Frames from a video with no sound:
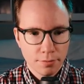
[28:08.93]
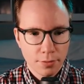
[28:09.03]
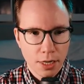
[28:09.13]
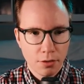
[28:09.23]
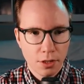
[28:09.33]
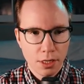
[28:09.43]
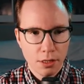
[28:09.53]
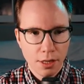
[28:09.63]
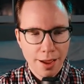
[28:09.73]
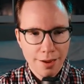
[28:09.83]
Now the
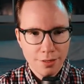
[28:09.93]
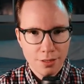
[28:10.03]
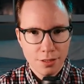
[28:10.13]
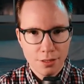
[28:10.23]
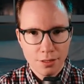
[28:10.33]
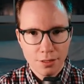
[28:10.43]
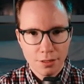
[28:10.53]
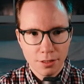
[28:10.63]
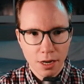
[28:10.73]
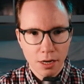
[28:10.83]
last
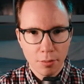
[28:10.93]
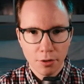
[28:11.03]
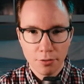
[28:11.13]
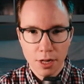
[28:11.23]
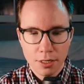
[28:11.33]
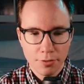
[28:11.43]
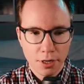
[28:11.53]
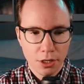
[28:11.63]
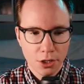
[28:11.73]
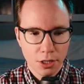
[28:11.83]
type of
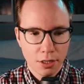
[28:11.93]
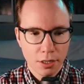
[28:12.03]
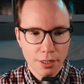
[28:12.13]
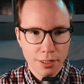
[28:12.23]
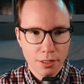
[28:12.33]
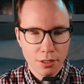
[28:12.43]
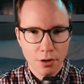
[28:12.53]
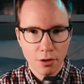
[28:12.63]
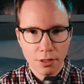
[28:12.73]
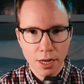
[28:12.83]
classification is
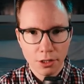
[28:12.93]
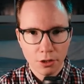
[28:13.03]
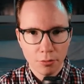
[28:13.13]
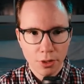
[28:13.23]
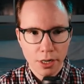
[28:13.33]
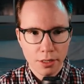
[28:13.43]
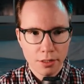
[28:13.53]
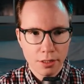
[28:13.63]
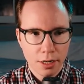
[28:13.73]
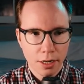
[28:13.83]
called natural
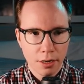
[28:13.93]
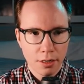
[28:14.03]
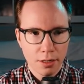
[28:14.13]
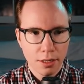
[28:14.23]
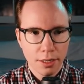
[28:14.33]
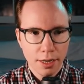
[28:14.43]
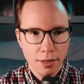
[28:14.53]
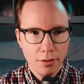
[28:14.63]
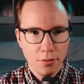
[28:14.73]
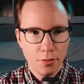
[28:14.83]
breaks, and
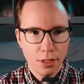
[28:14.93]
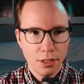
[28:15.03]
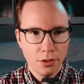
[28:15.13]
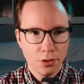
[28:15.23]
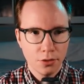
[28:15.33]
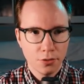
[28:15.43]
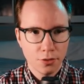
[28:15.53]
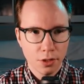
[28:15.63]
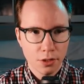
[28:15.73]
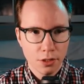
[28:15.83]
again we need to
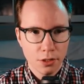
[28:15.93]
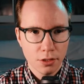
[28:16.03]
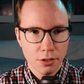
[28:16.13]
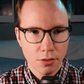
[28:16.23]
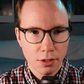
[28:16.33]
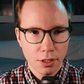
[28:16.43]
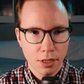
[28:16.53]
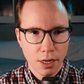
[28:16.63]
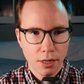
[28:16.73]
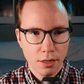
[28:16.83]
first sort the
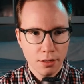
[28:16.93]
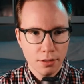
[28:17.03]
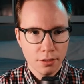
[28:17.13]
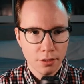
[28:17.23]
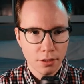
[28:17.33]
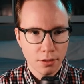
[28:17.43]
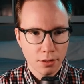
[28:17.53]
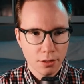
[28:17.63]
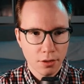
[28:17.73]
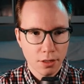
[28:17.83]
data, so
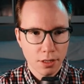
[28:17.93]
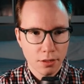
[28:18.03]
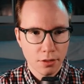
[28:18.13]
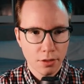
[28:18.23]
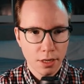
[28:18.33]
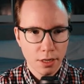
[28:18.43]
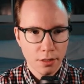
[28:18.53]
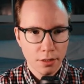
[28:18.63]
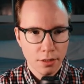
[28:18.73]
let's go ahead and do that.